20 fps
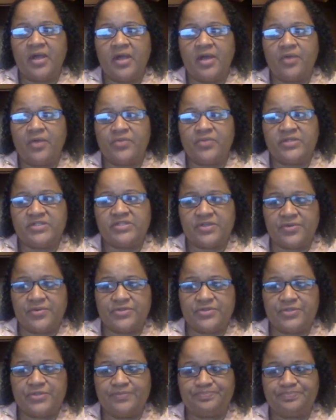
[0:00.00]

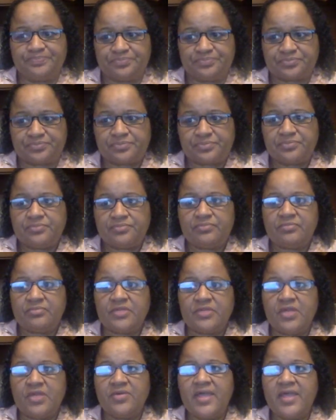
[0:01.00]
research.
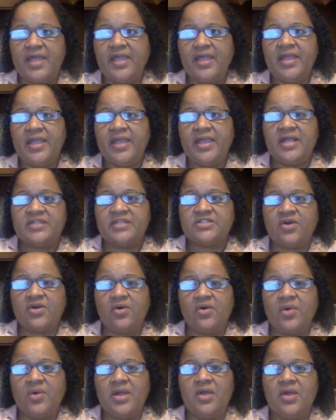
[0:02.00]
Okay,
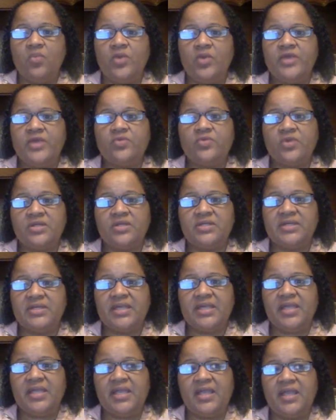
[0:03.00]
so when we're
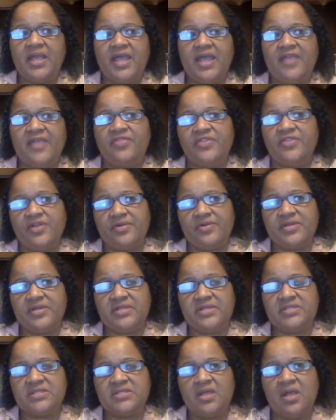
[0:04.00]
looking at
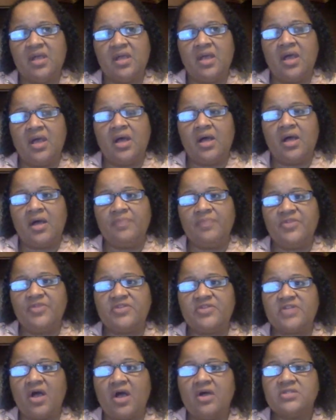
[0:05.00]
theories,
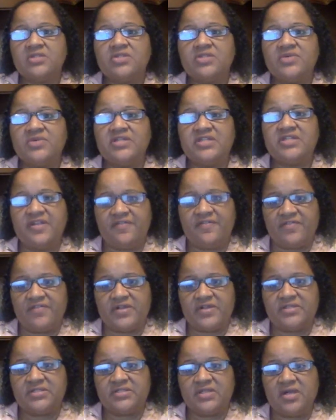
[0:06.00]
there's also a
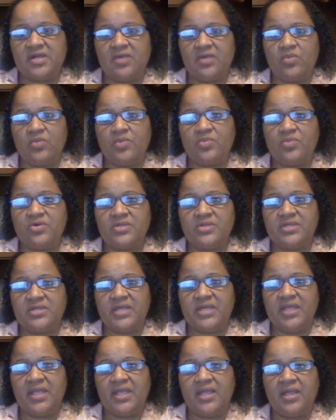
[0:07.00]
difference when we're
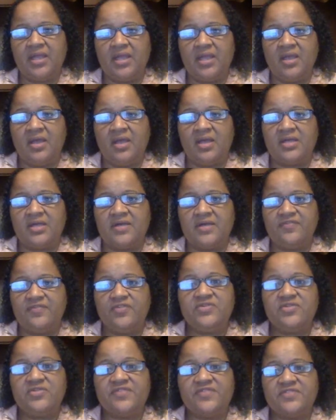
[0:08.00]
looking, a
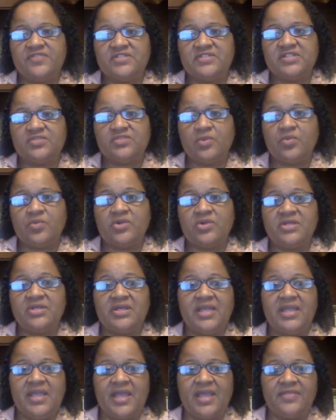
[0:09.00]
few differences when we're
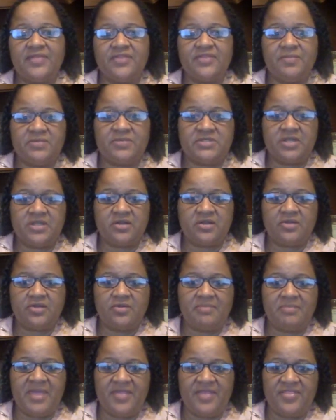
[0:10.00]
looking at the particular
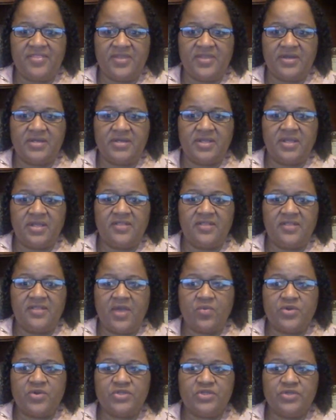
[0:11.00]
method that
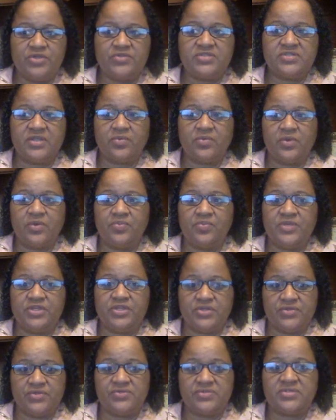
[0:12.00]
we're using when we
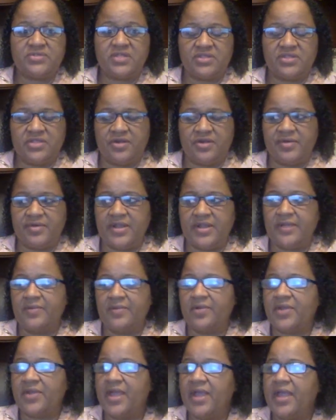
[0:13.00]
use the theory.
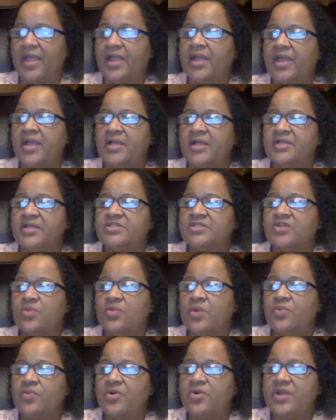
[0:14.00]
Okay, so
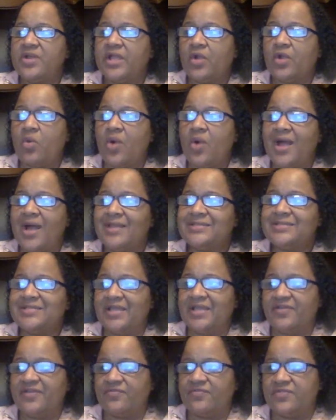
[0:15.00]
when we're in
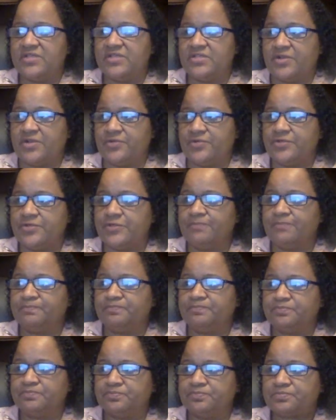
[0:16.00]
qualitative research,
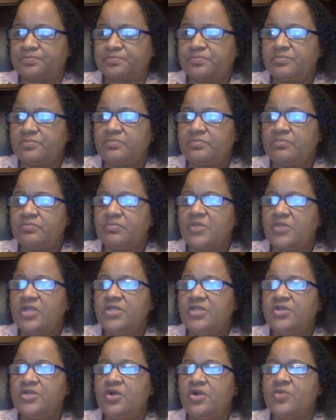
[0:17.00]

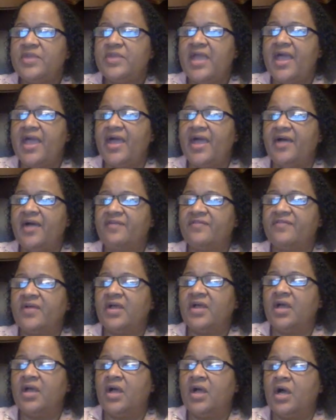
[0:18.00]
we have
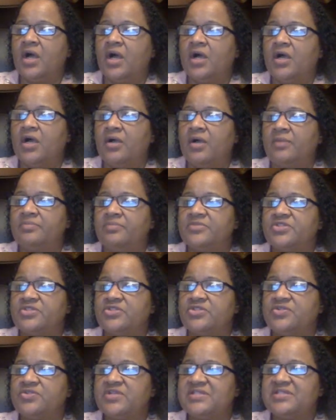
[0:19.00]

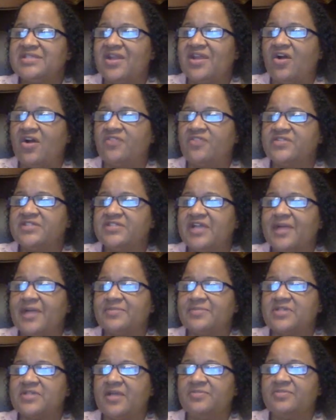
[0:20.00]
students that
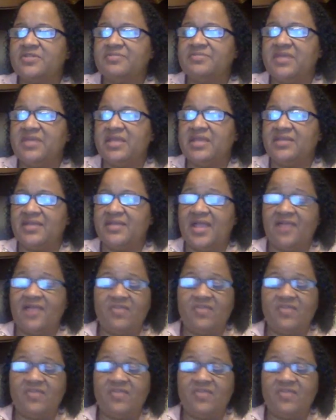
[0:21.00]
oftentimes come to me and they have a